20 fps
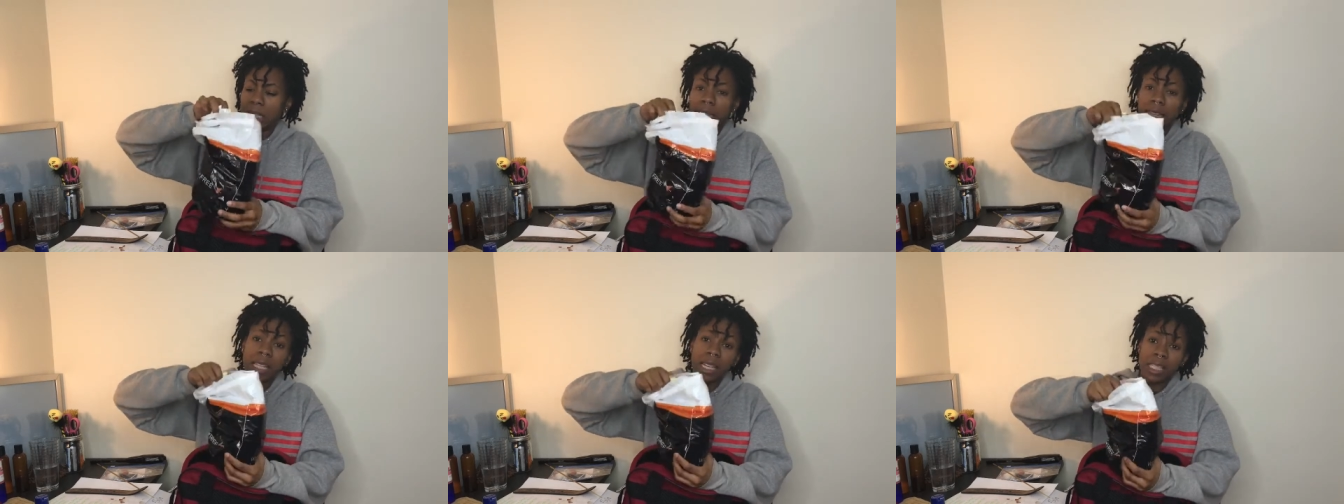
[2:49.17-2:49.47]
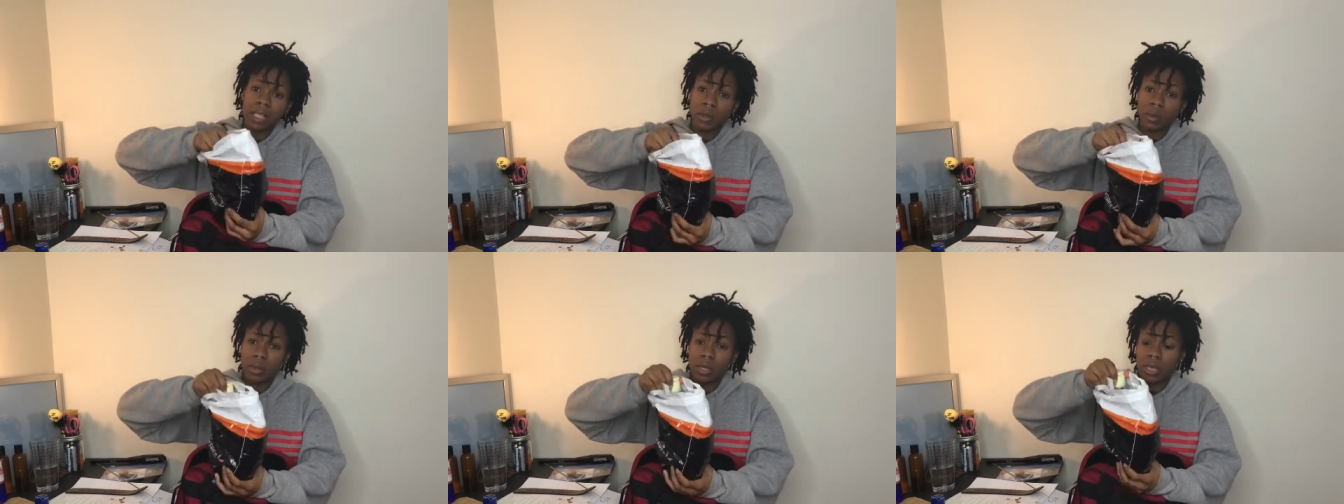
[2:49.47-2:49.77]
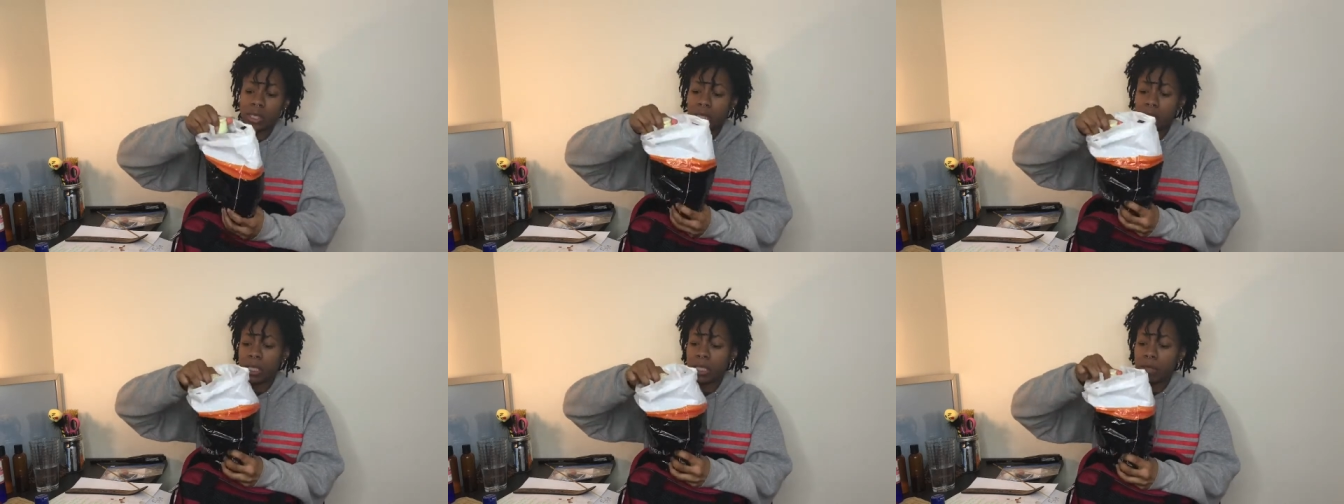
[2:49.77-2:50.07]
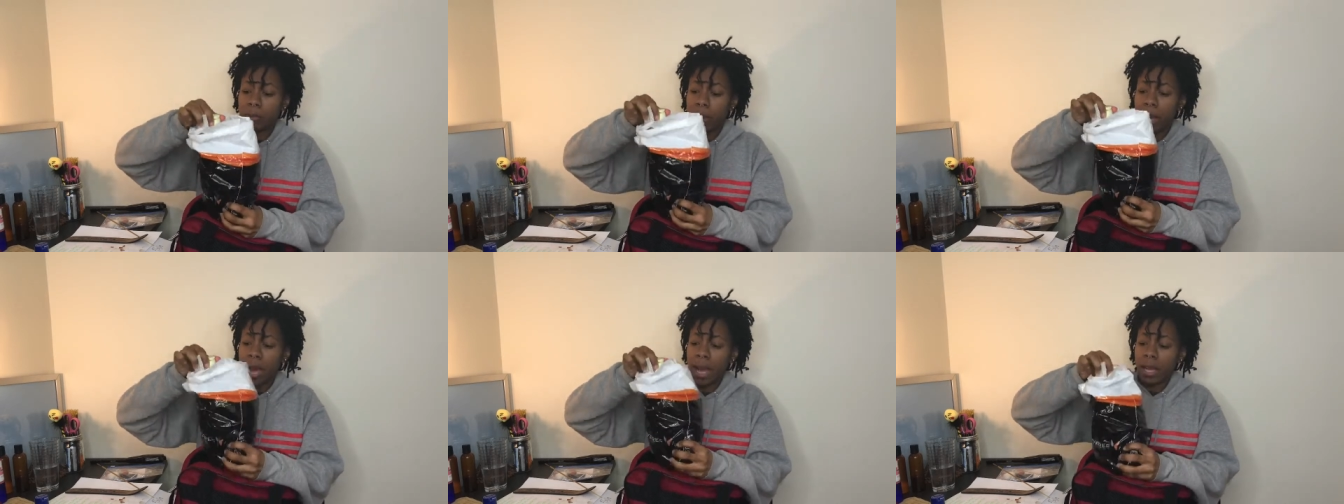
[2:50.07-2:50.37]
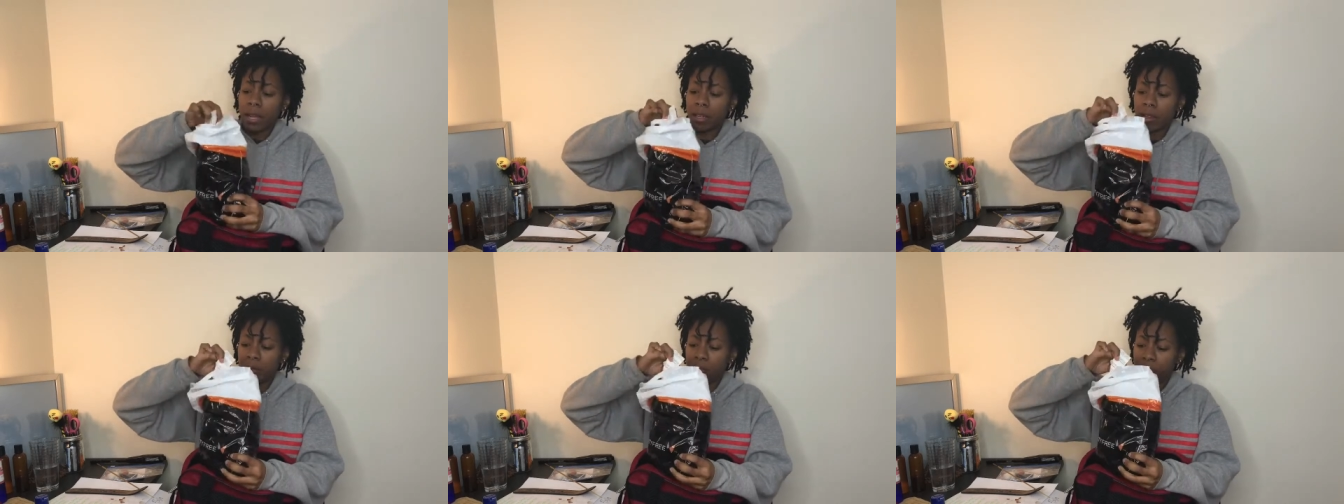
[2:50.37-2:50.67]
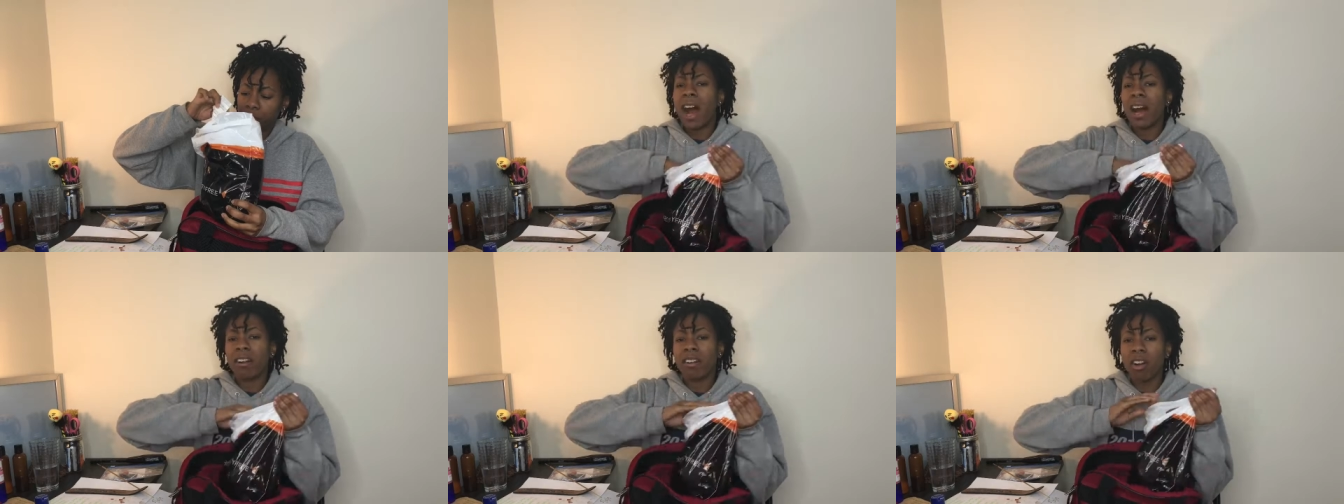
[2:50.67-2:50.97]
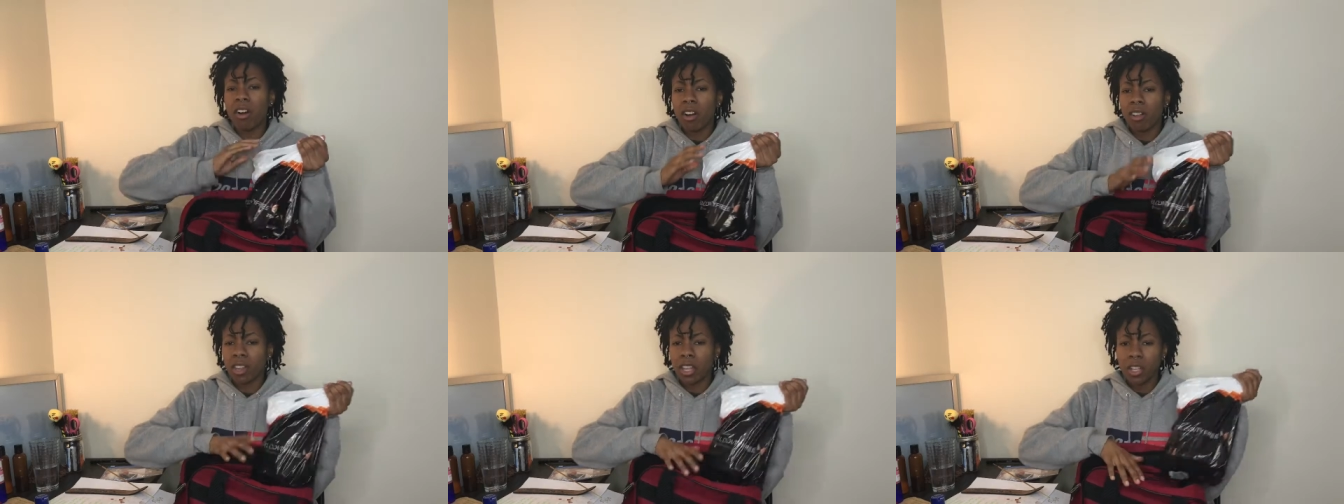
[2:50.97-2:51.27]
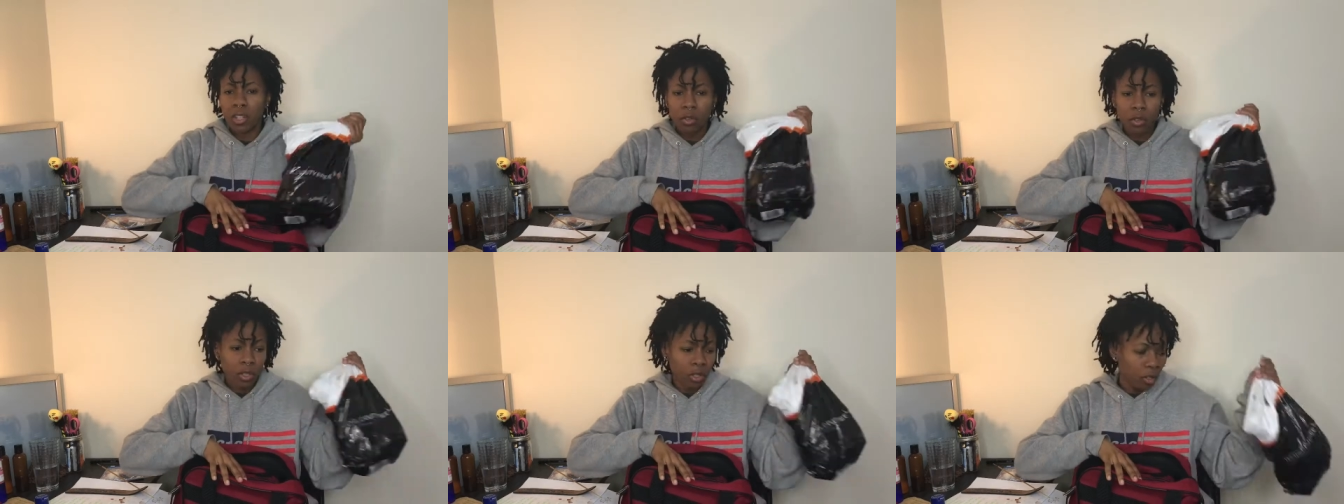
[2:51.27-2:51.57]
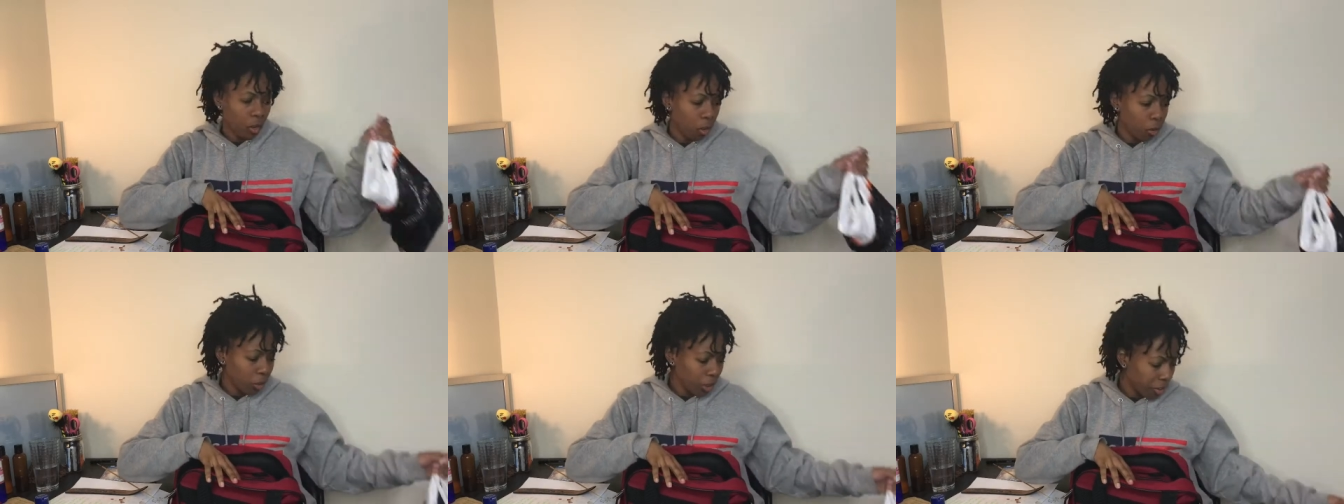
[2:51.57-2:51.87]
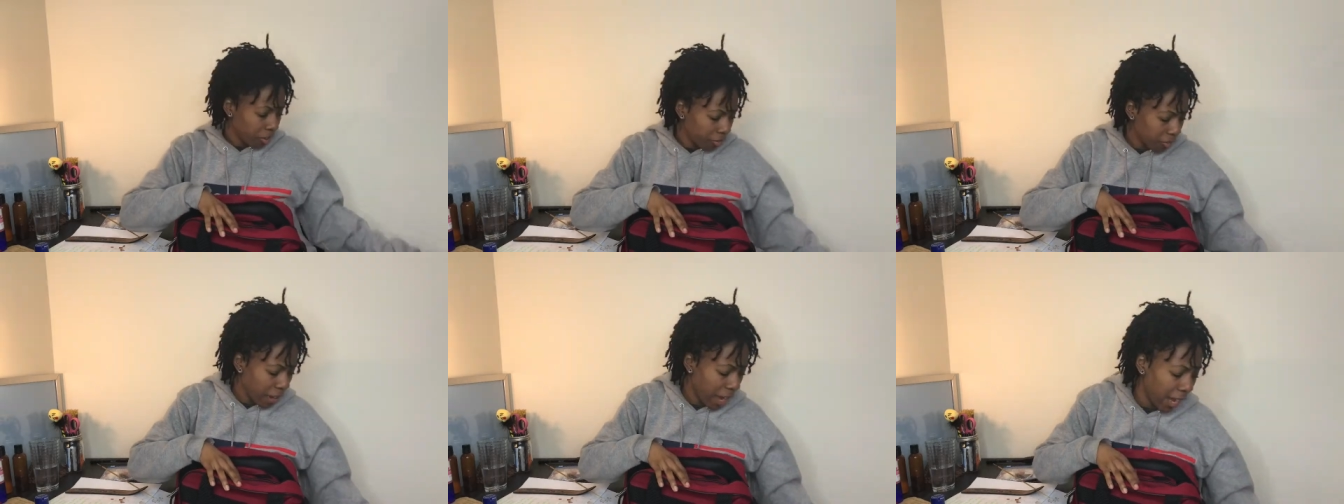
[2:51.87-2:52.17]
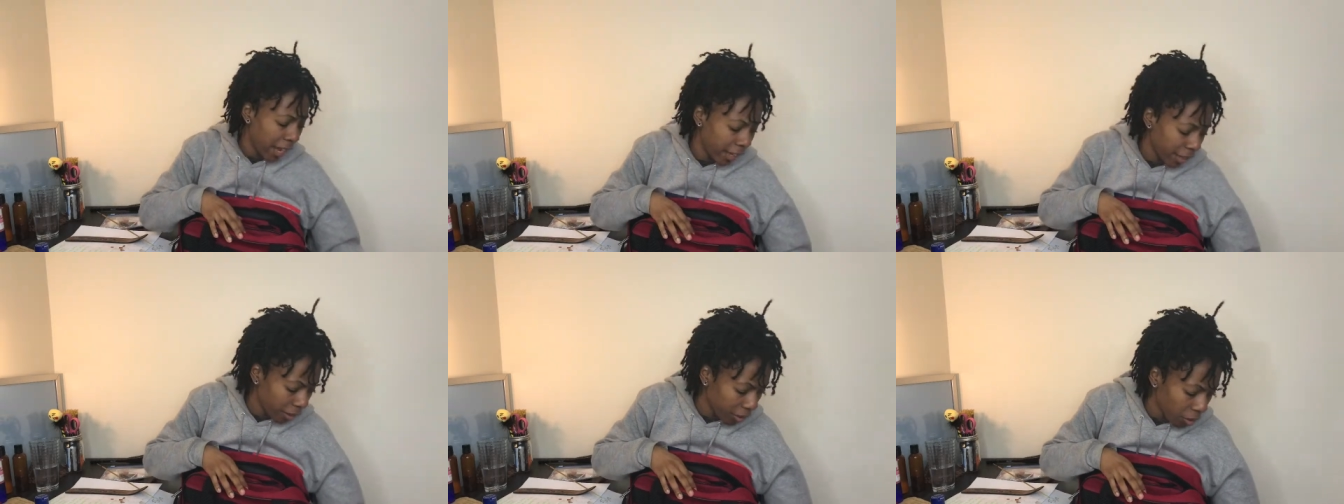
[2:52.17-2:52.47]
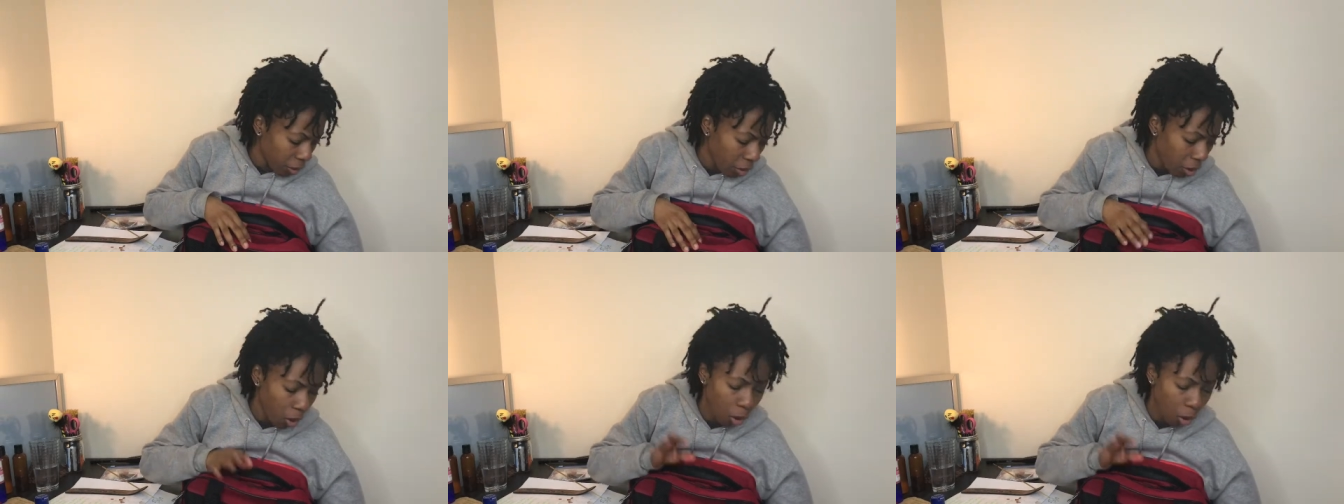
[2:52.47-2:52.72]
that's what's in this bag. Alcohol that you can only find